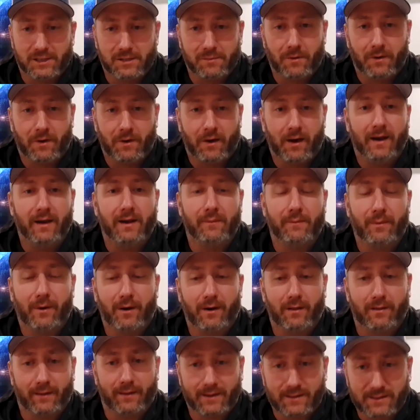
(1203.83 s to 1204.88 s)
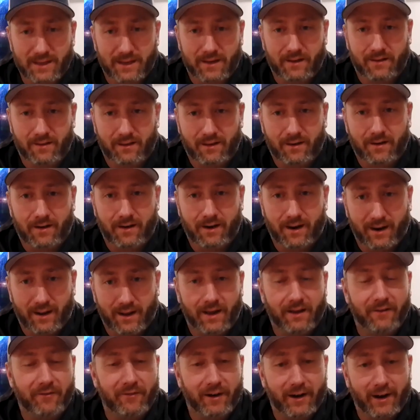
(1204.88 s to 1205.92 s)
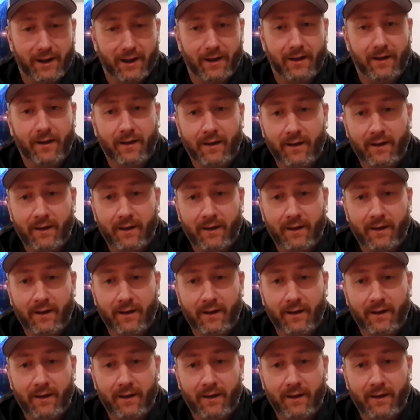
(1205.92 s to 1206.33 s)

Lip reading: in just about any part of Lake St. Clair on any given day.